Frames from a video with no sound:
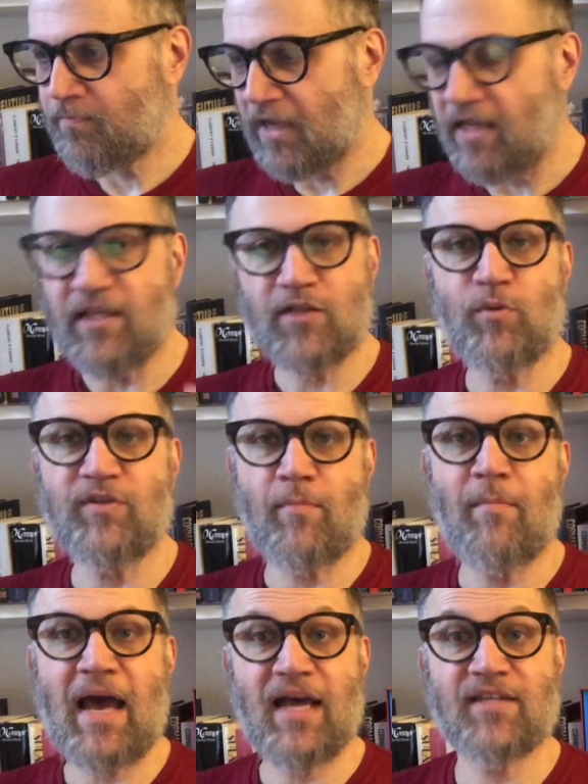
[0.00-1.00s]
And this was a
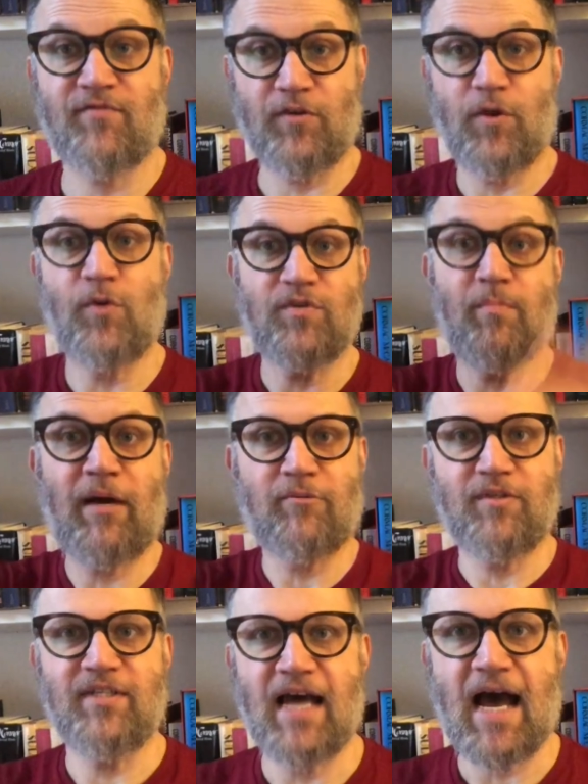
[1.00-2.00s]
Mass for those
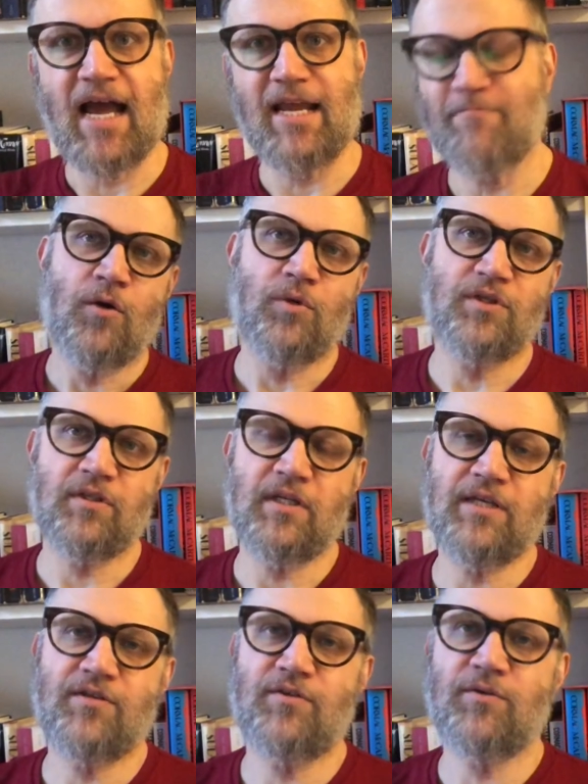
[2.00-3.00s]
about to die, which
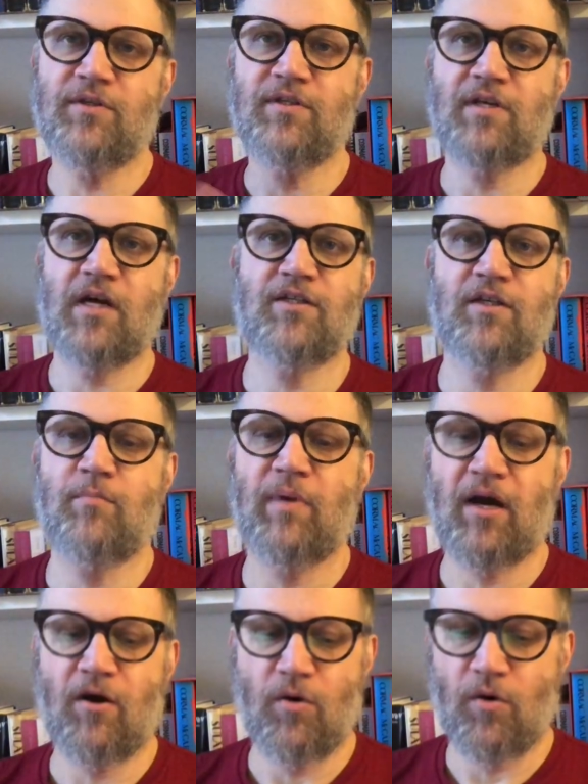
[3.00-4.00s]
leads to a discussion
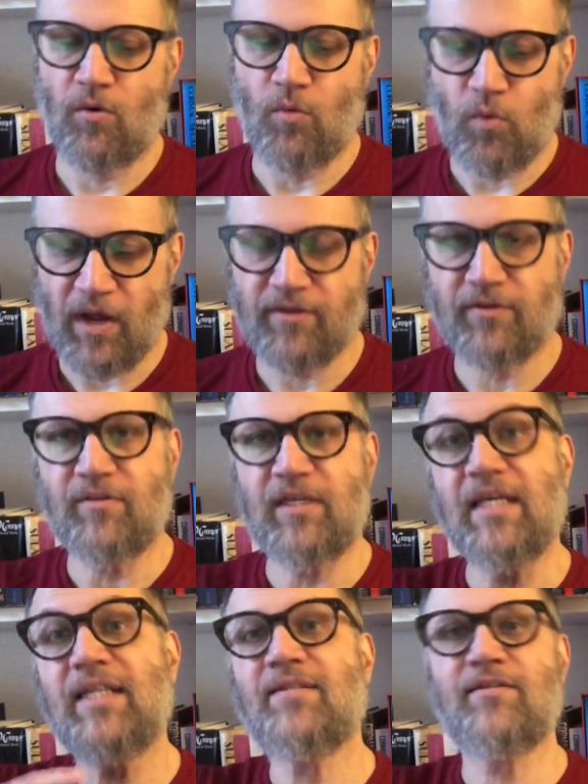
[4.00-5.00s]
about whether the
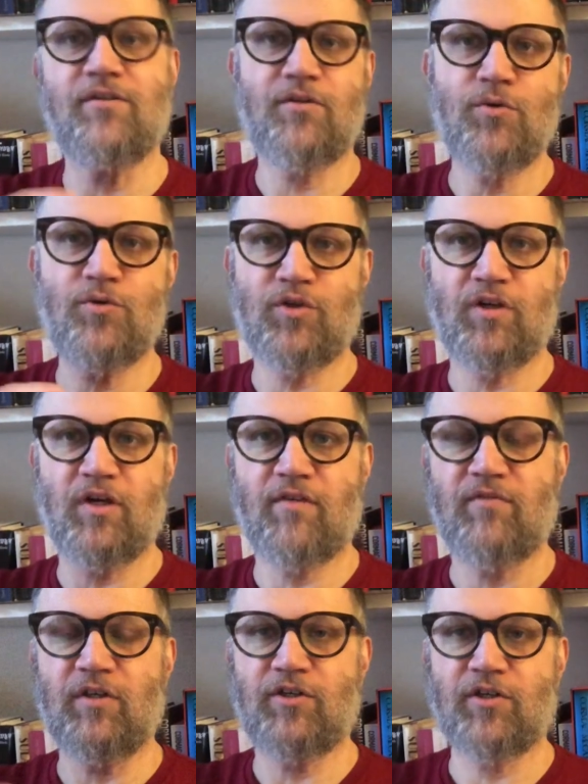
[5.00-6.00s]
institution
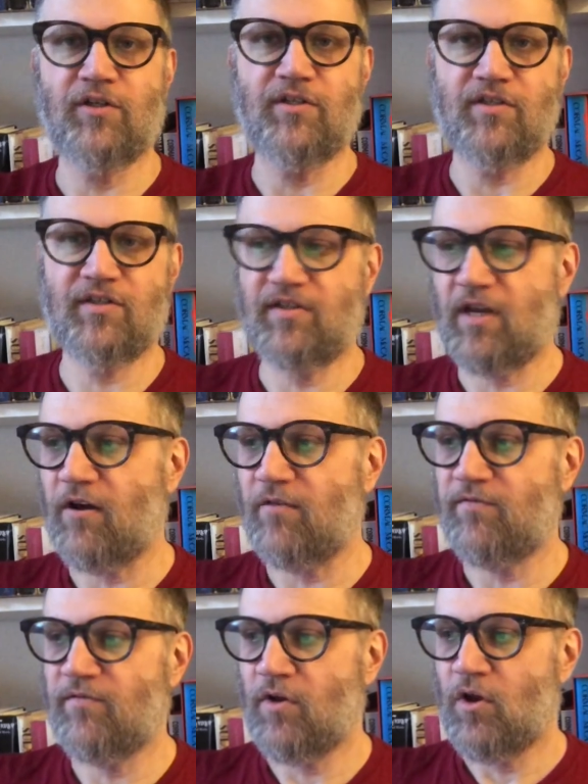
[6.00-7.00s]
of the church
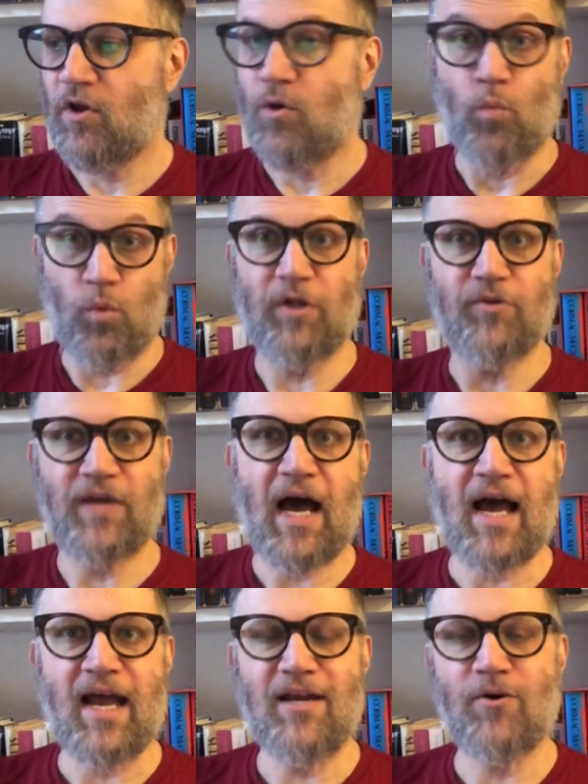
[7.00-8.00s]
itself will
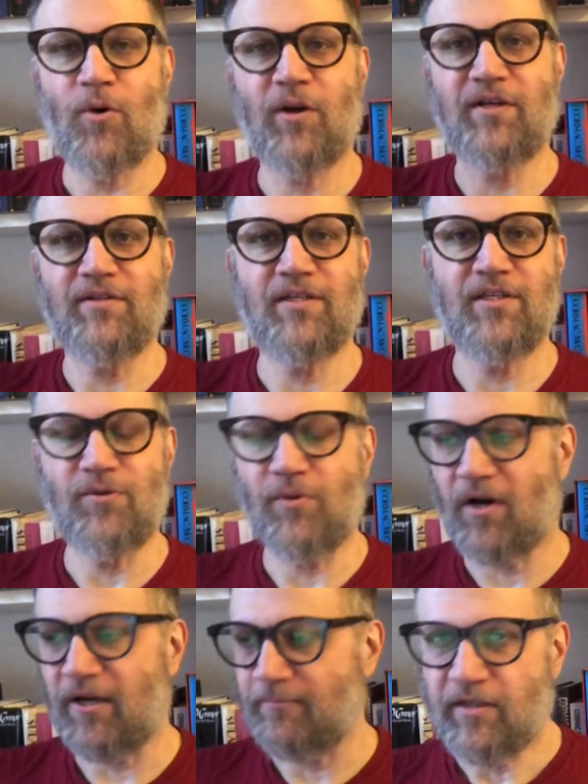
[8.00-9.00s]
die or continue
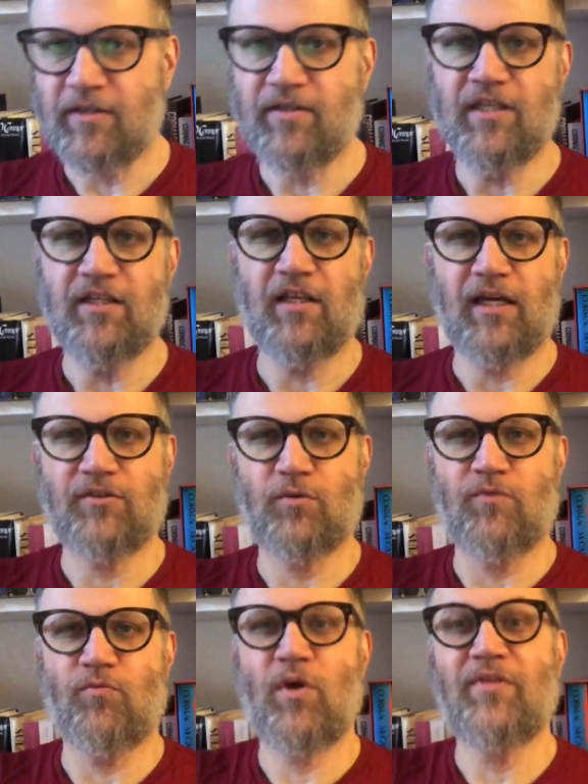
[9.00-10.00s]
on. Indeed, like
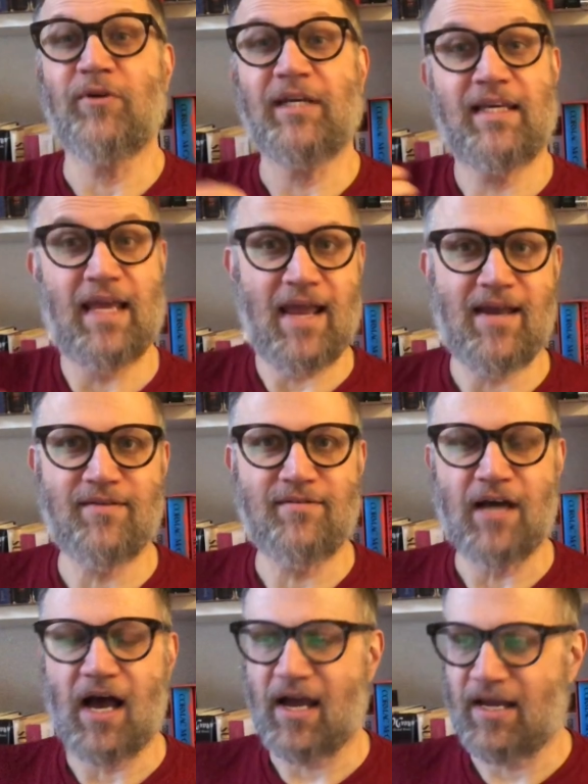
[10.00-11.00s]
sort of whether it can
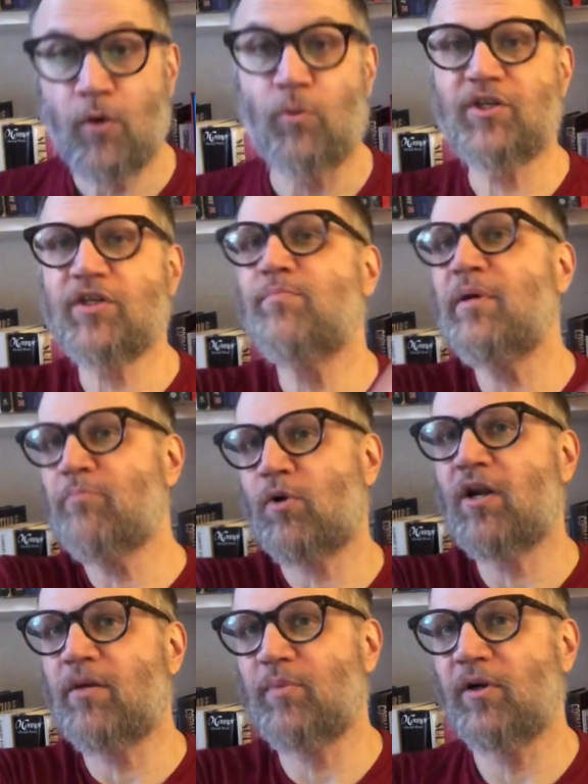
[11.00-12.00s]
die, which has been
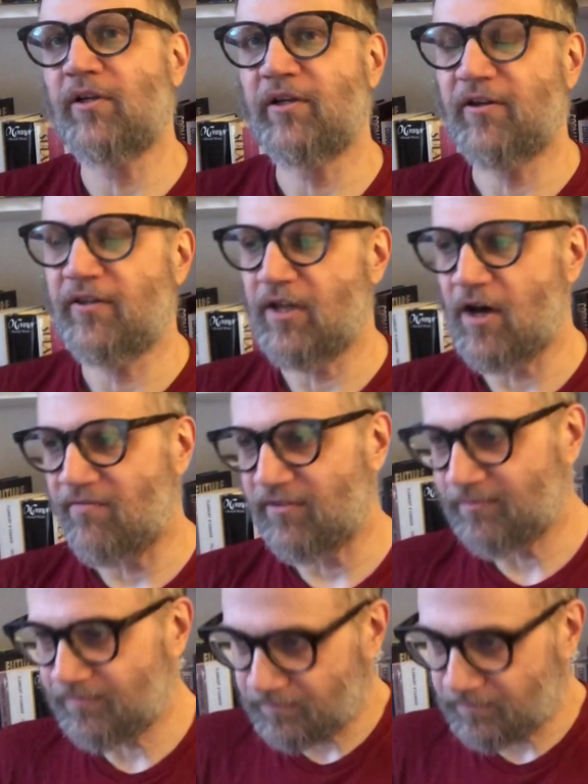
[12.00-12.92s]
brought up earlier in the novel.